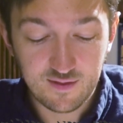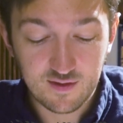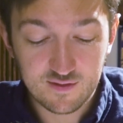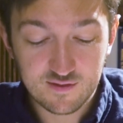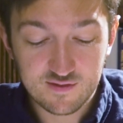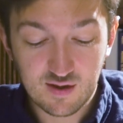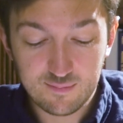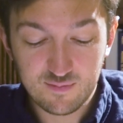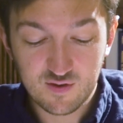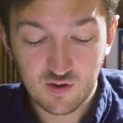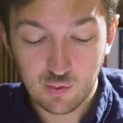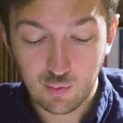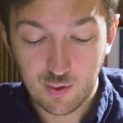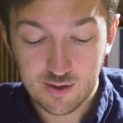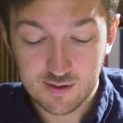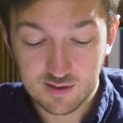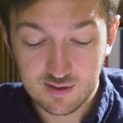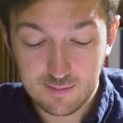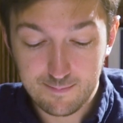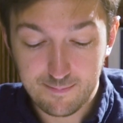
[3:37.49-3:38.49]
and that
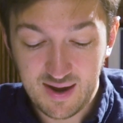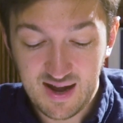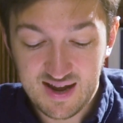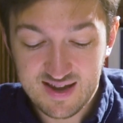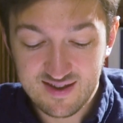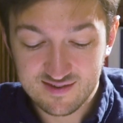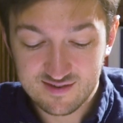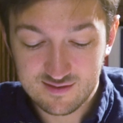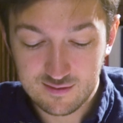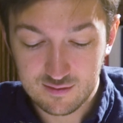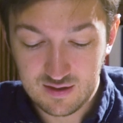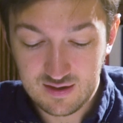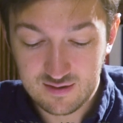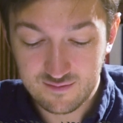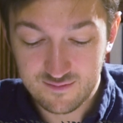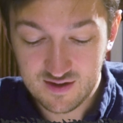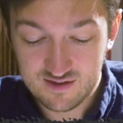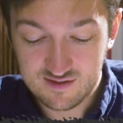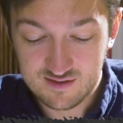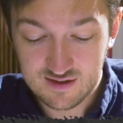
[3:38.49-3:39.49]
subsequently biased the
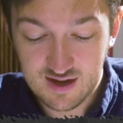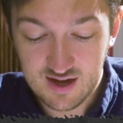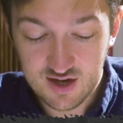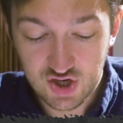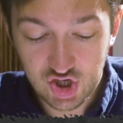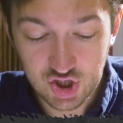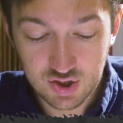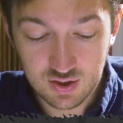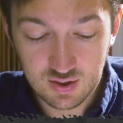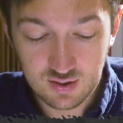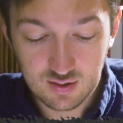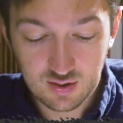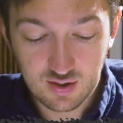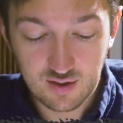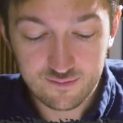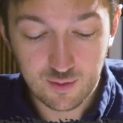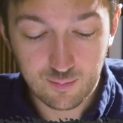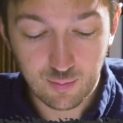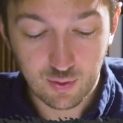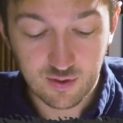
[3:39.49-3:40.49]
investigation?
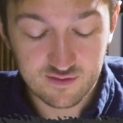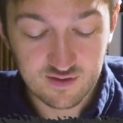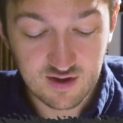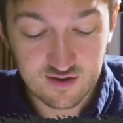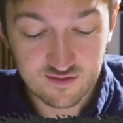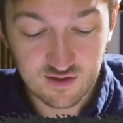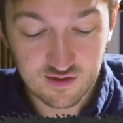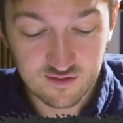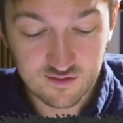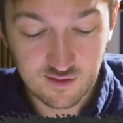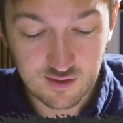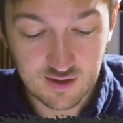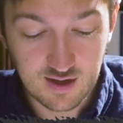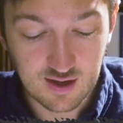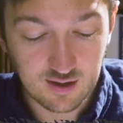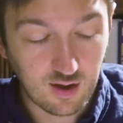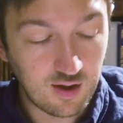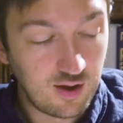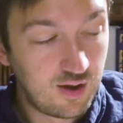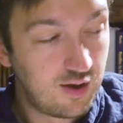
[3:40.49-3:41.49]
Love you boys, hashtag
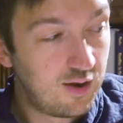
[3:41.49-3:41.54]
Shaniac.